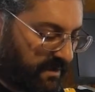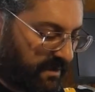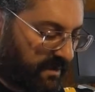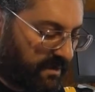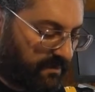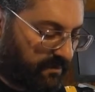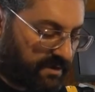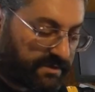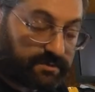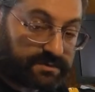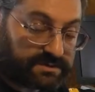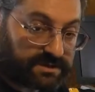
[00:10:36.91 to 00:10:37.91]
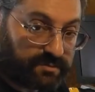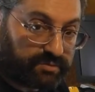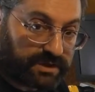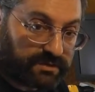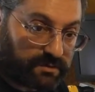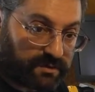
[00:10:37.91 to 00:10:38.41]
and when I took the side
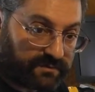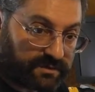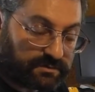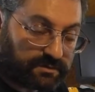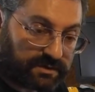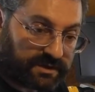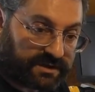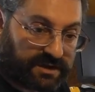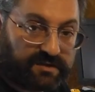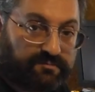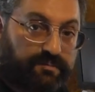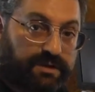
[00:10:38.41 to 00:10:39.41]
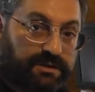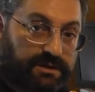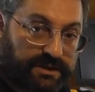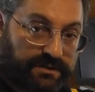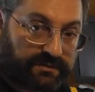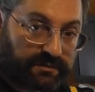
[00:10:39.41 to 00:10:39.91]
plate off, it looked like it hadn't been
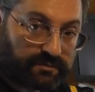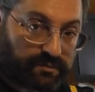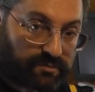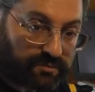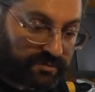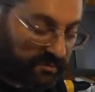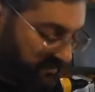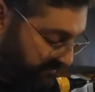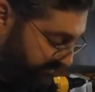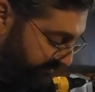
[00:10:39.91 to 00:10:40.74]
cleaned since World War II.